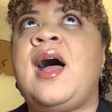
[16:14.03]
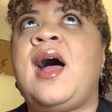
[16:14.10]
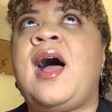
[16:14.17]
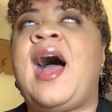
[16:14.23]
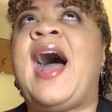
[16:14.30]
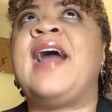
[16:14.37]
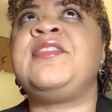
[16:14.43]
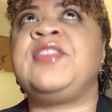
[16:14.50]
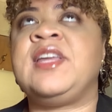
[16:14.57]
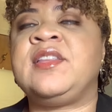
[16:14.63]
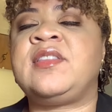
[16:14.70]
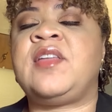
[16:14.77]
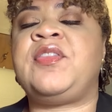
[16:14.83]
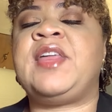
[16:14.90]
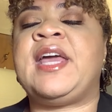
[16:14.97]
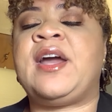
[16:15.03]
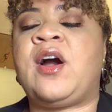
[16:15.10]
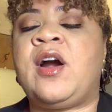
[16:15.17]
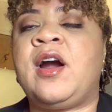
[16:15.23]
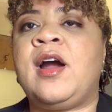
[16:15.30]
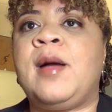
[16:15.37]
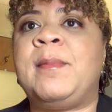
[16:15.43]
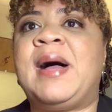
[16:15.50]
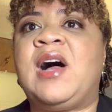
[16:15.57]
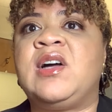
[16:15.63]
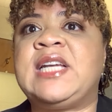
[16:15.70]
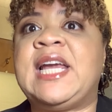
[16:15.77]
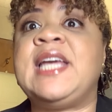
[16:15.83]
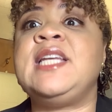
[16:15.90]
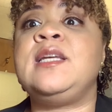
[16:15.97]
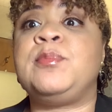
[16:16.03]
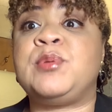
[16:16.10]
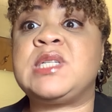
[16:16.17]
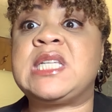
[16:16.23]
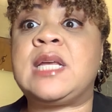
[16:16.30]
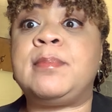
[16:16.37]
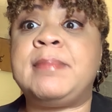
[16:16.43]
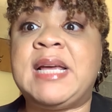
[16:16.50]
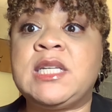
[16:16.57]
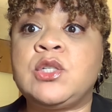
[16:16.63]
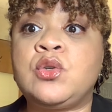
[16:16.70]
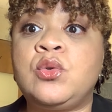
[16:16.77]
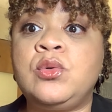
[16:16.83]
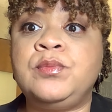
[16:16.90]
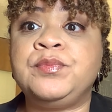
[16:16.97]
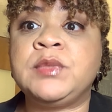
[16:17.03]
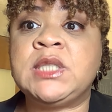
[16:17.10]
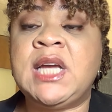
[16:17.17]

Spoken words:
I think that they are about 80% mental